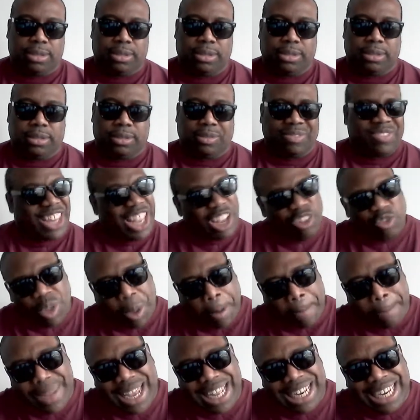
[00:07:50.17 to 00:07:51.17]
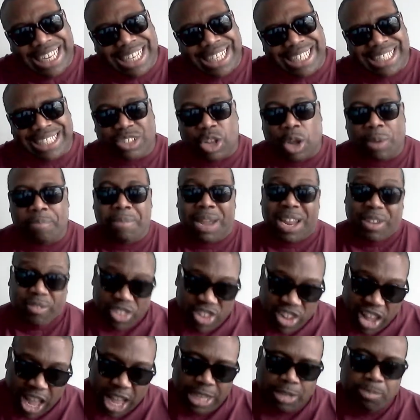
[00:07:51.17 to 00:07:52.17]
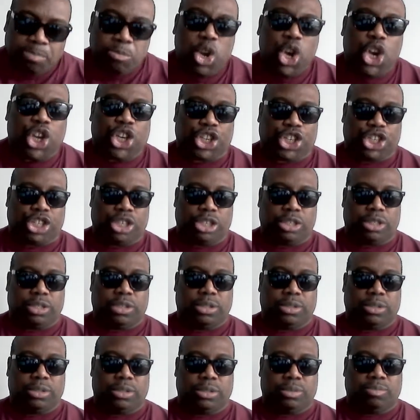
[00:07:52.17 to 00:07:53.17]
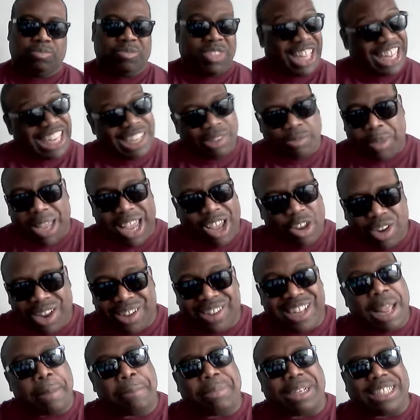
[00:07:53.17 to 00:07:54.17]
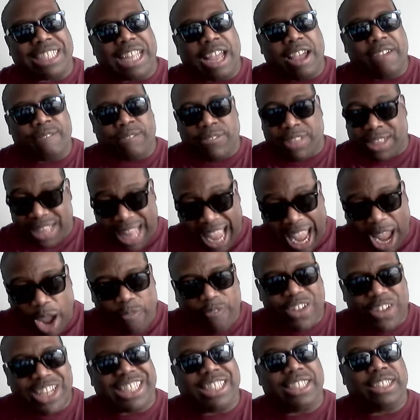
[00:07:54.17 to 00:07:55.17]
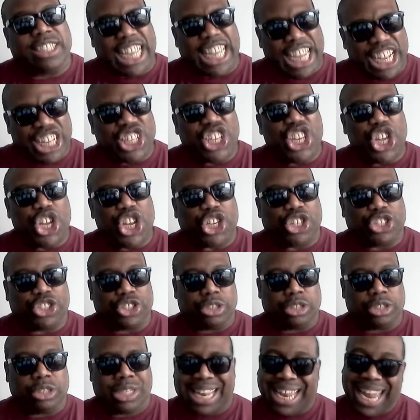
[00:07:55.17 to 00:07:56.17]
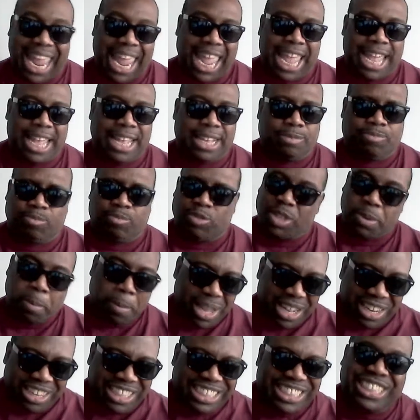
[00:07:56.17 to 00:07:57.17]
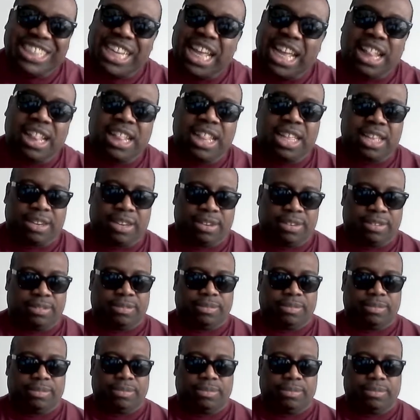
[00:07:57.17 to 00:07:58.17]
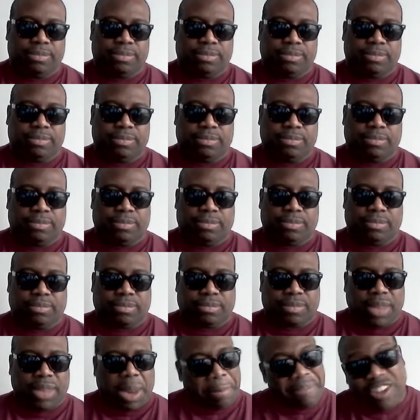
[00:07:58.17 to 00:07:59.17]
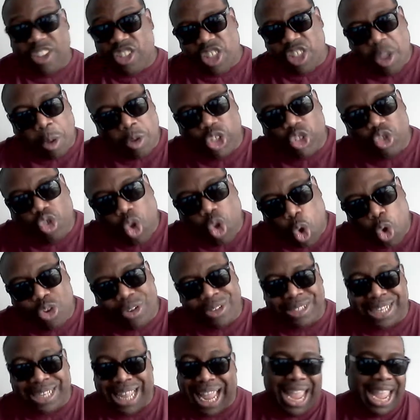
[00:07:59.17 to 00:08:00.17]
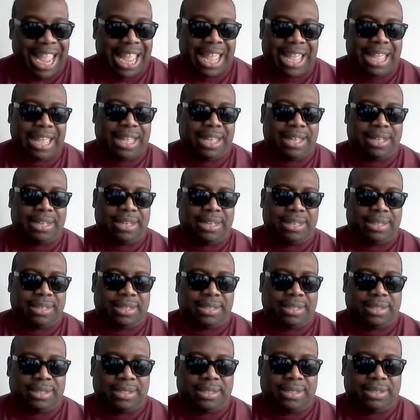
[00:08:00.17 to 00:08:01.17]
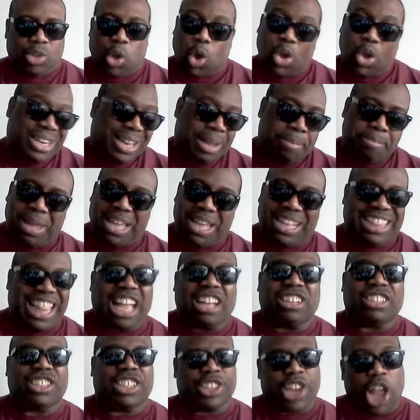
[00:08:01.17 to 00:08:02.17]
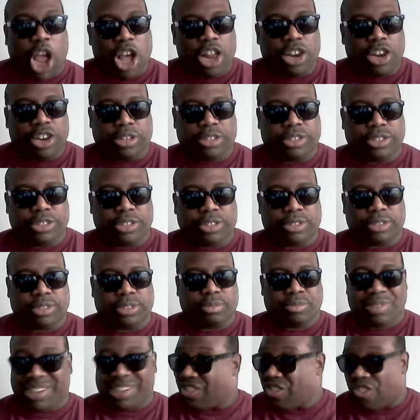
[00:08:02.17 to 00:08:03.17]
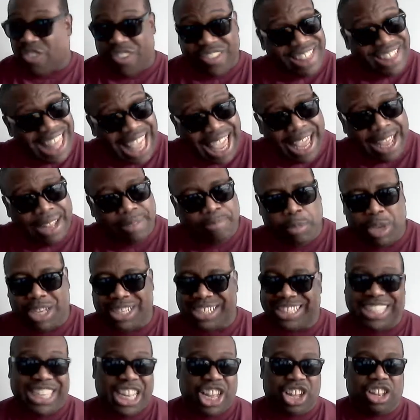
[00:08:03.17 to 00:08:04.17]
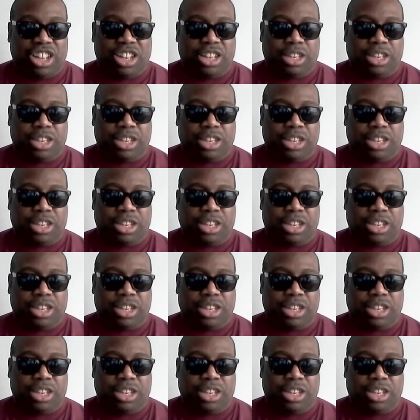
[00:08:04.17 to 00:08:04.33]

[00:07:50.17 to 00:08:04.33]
My credibility is my revised book, which has been on Amazon now for 10 years, yet it is barely selling. My virtual store, which I only made $1,000. I'm grateful for that, but still,